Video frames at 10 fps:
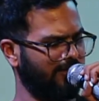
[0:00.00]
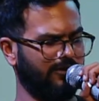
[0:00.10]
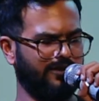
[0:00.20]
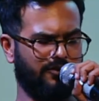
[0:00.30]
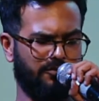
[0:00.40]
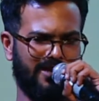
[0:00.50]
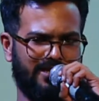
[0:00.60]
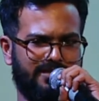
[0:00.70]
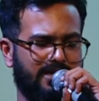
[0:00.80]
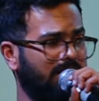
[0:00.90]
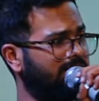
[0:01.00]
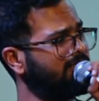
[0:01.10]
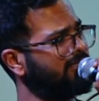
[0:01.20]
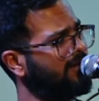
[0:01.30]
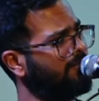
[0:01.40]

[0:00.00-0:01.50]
remunerate the artist.